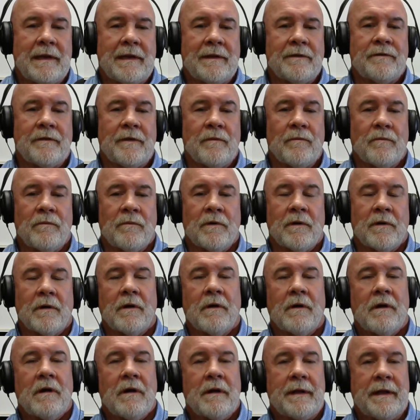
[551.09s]
Is that
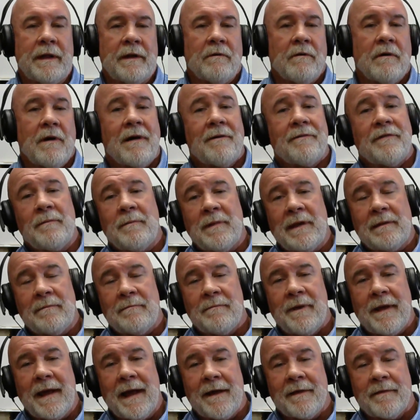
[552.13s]
we're you know off the
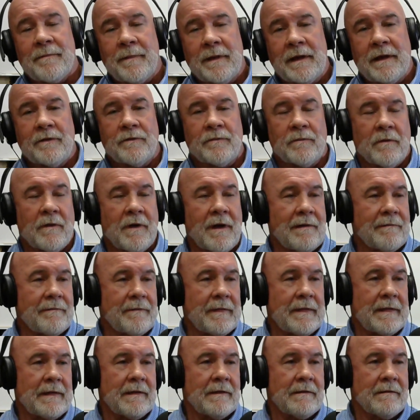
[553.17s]
beaten path because we're off
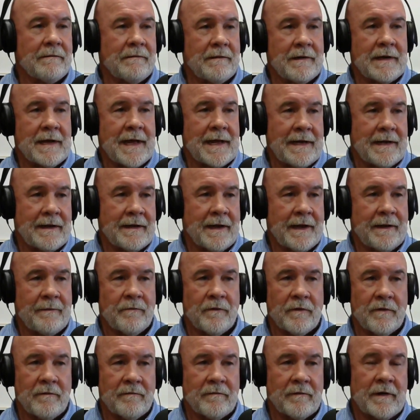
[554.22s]
of the the 99.
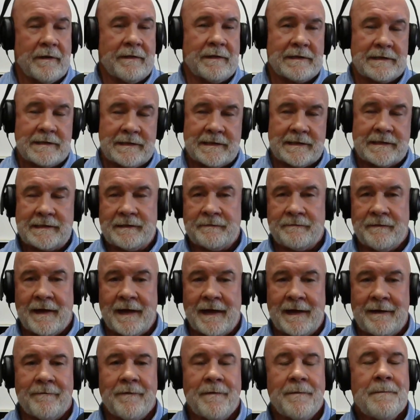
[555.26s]
We're over on the
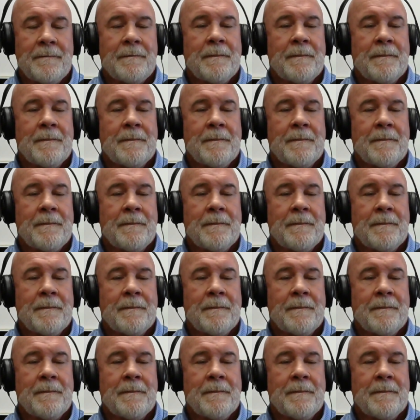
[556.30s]
65,